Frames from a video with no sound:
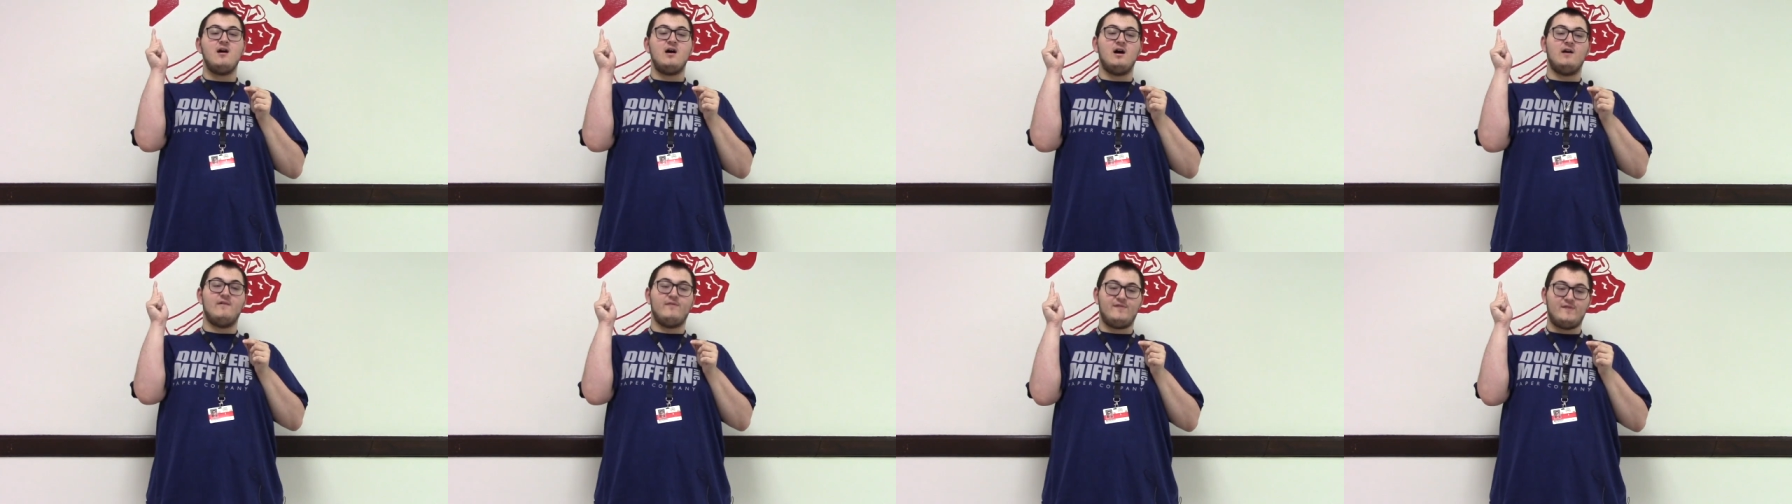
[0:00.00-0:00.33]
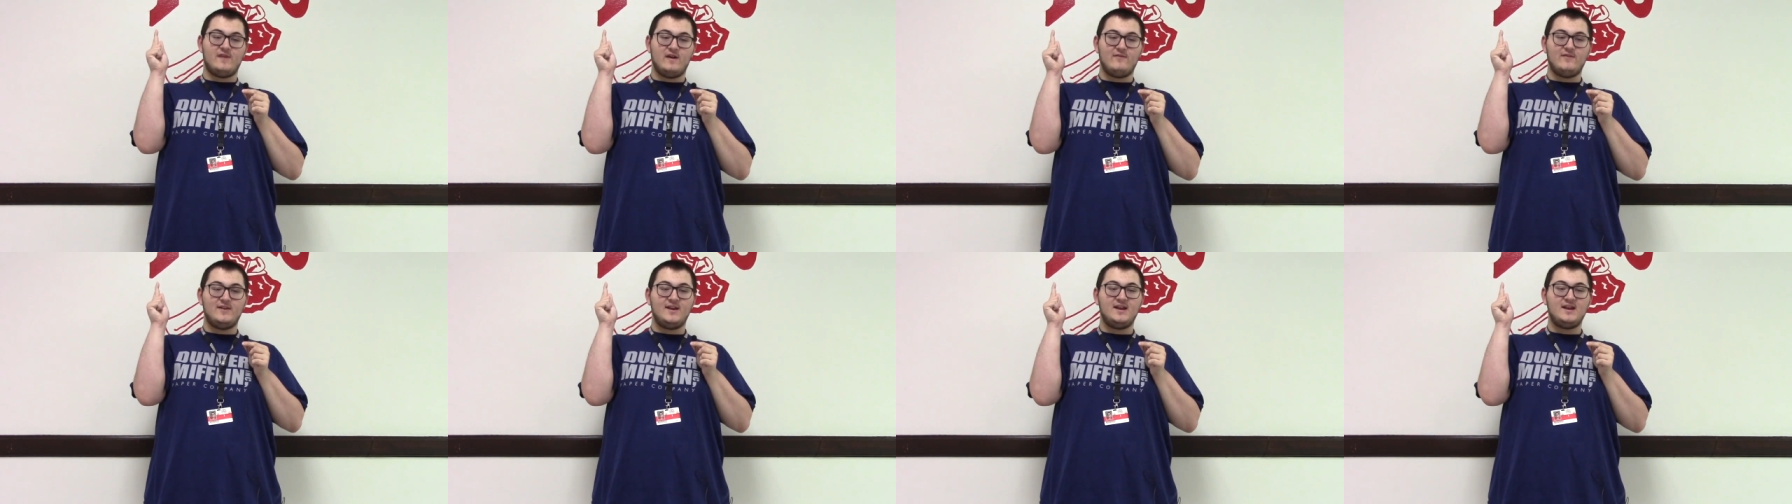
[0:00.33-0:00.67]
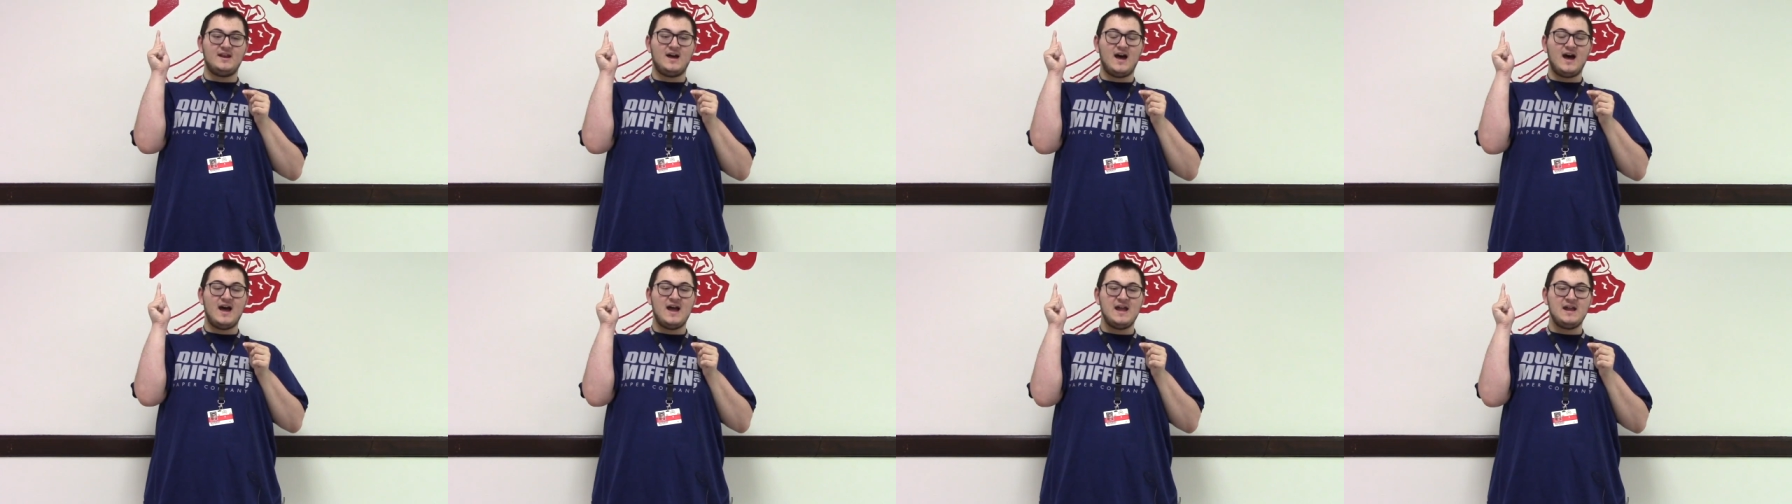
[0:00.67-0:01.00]
of
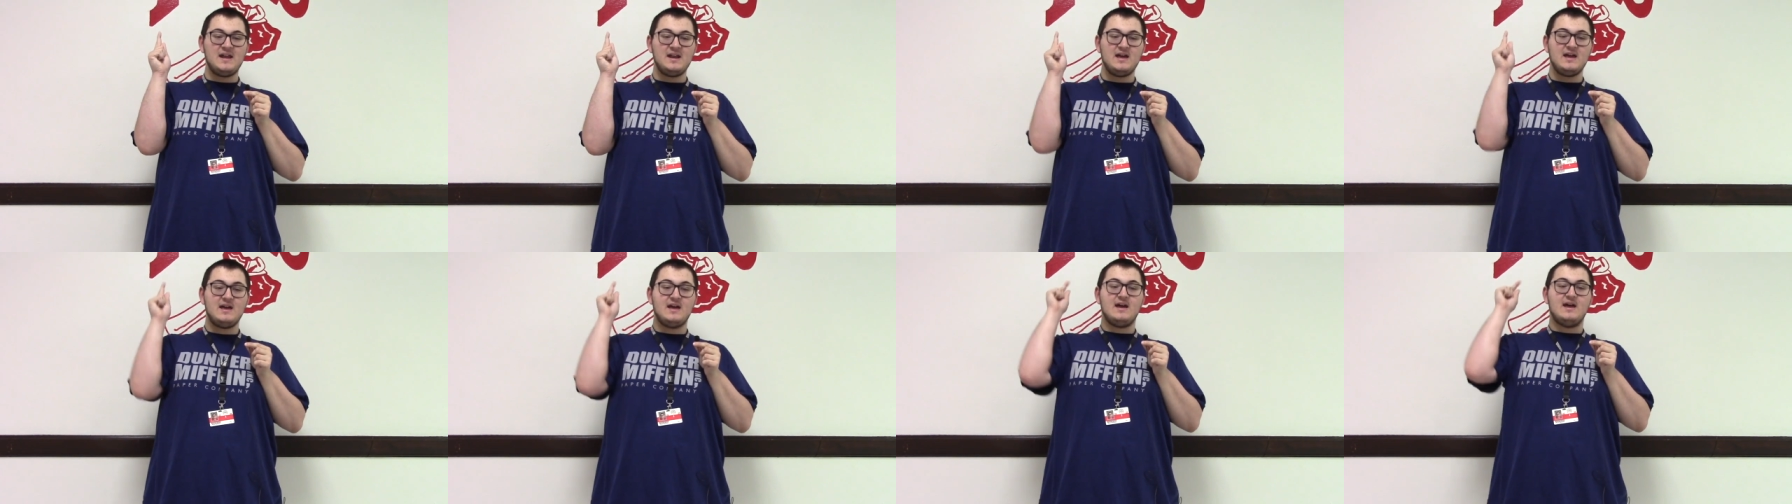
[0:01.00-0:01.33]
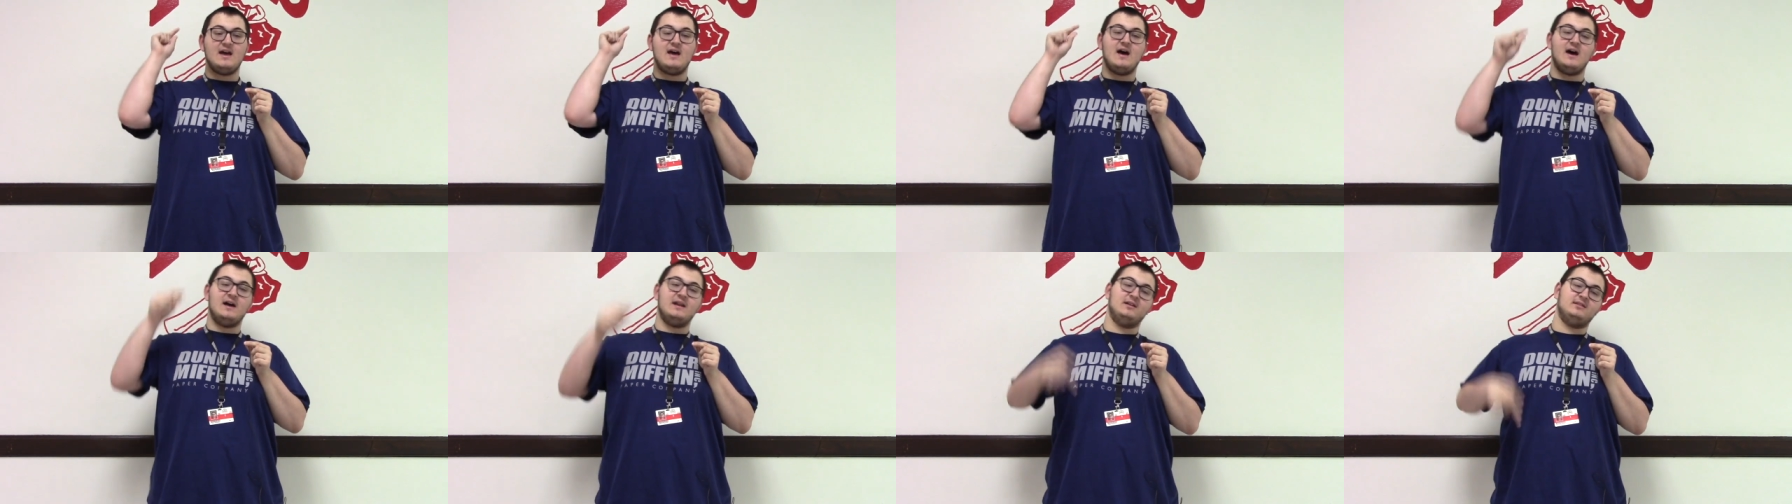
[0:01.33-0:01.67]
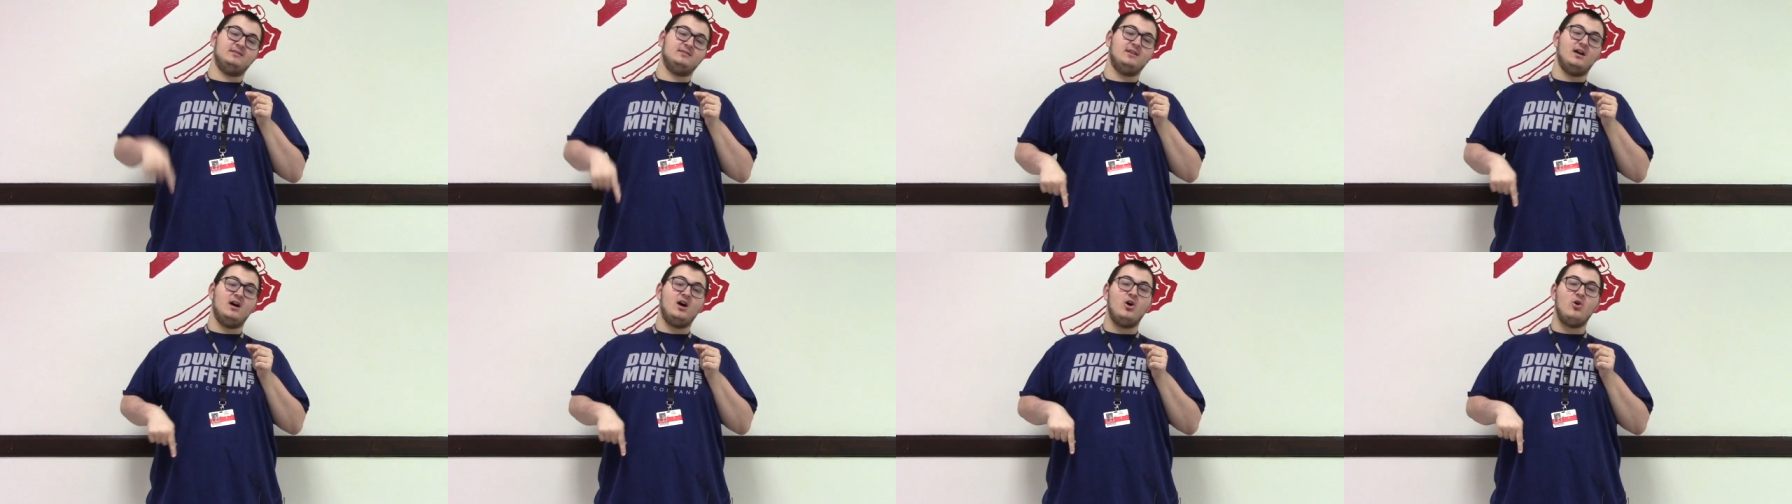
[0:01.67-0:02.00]
79 and a
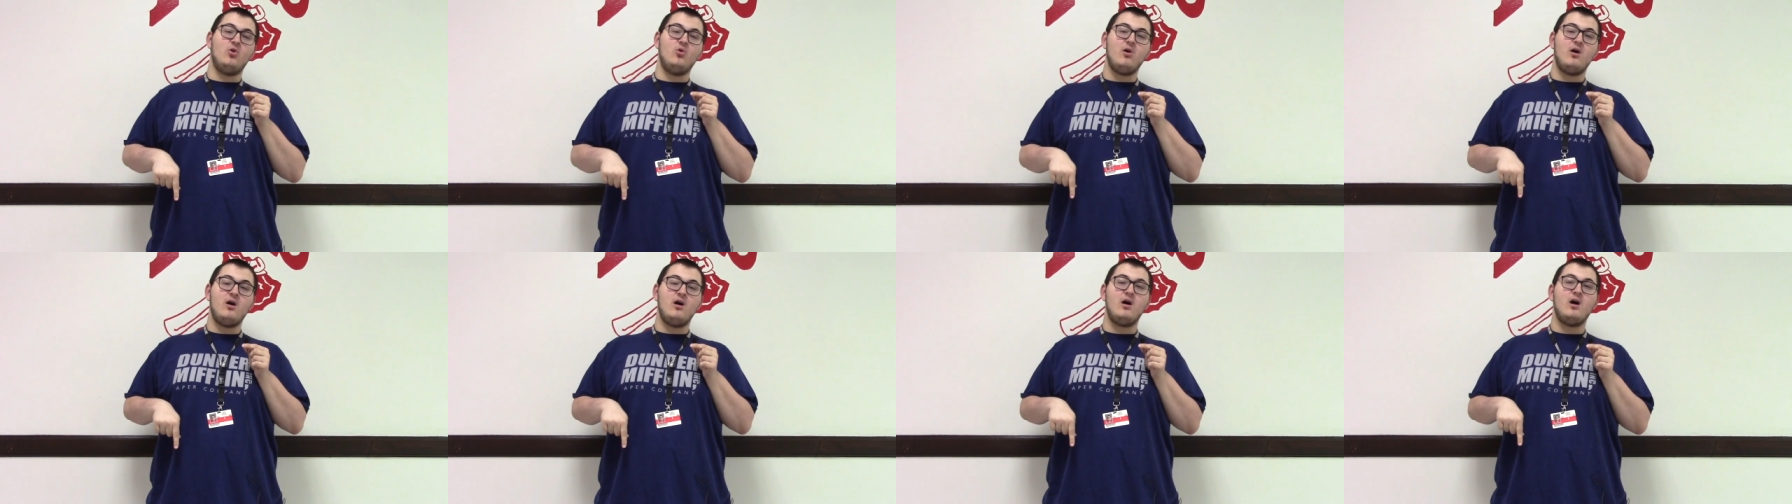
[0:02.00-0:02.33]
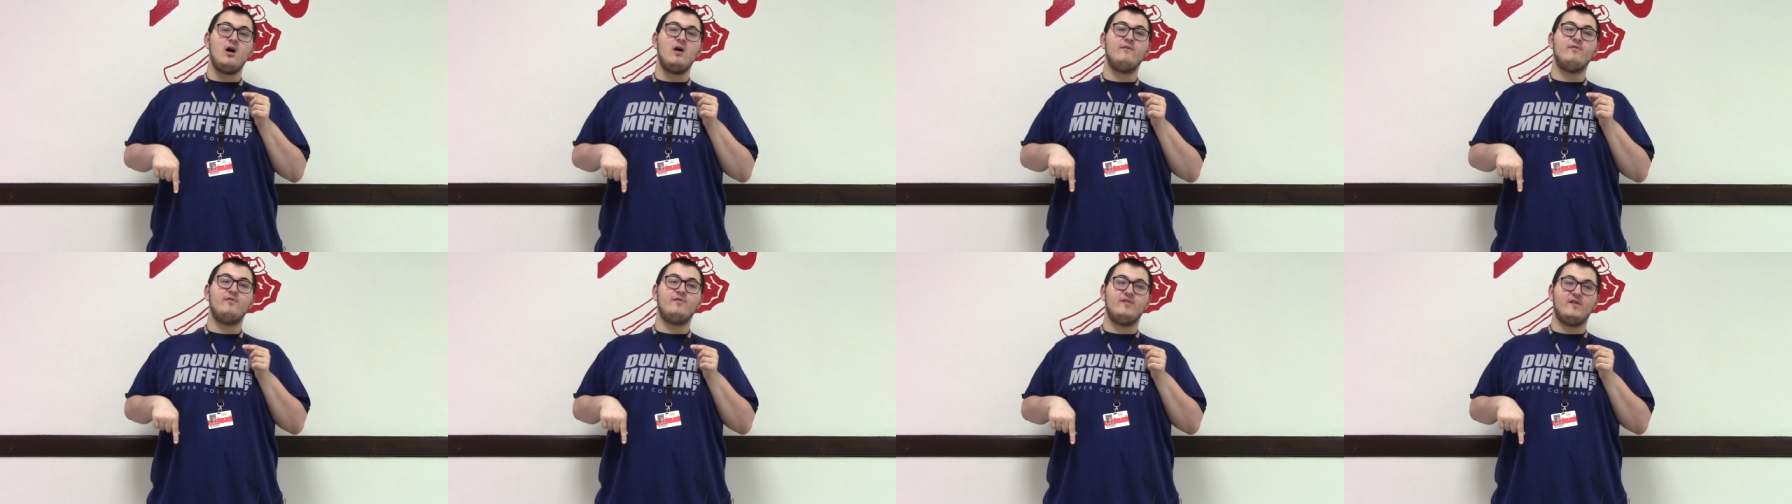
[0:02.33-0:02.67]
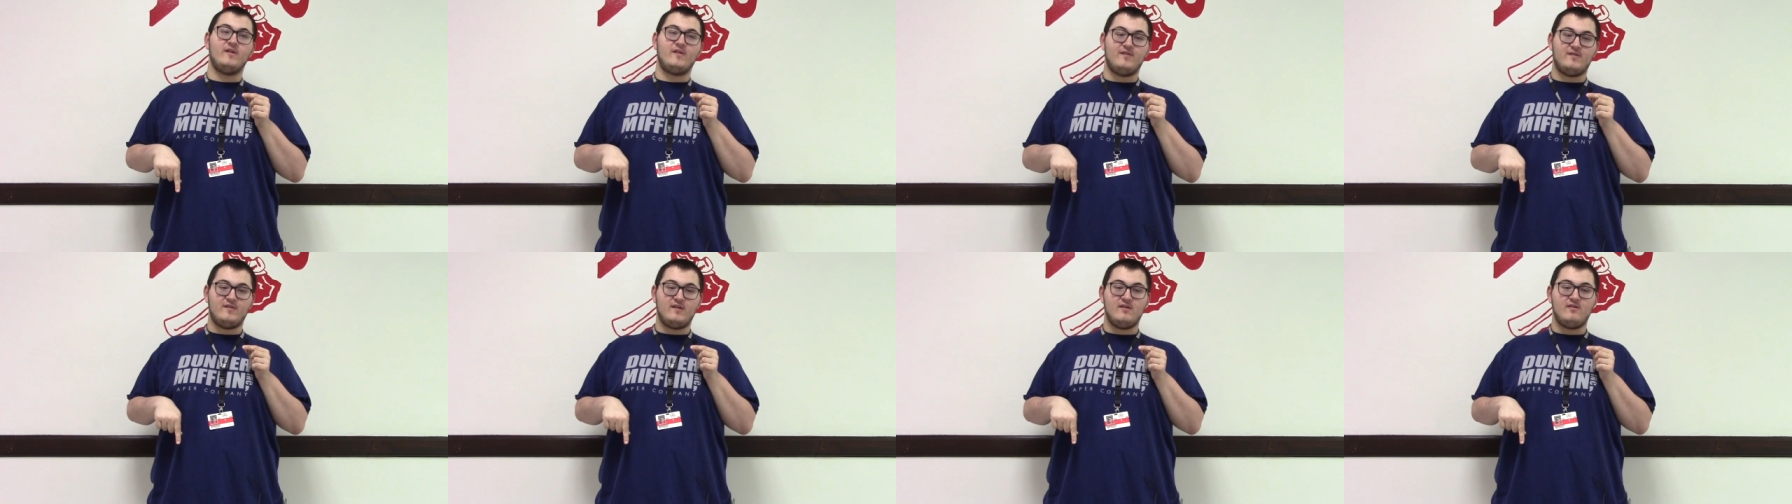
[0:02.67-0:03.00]
low of
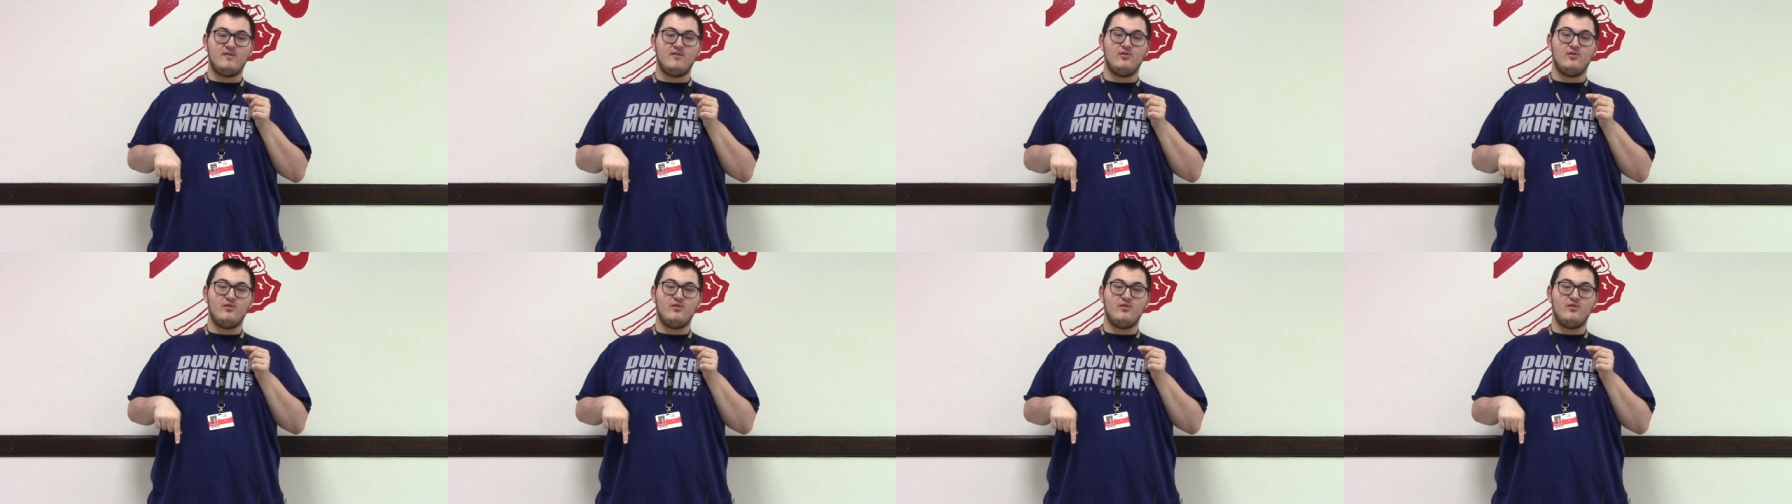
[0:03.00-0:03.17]
62.